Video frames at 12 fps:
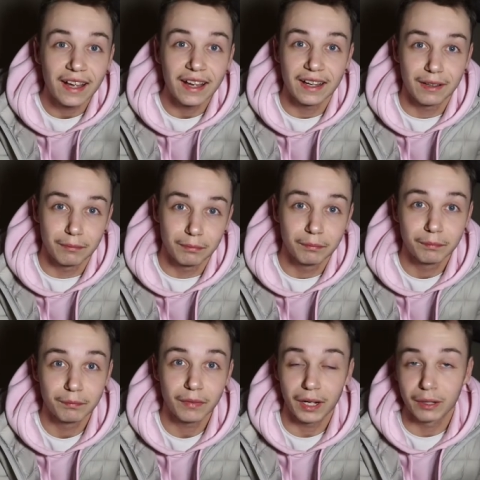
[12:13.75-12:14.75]
Um,
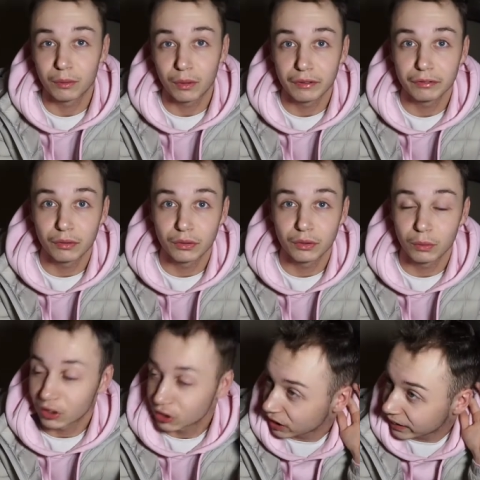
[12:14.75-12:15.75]
I'm quite fun to
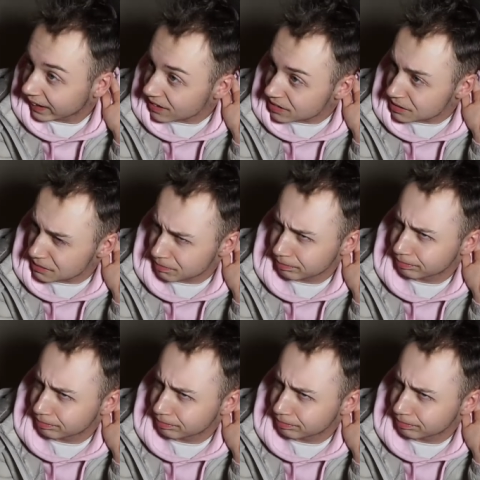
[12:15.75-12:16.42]
watch, I guess.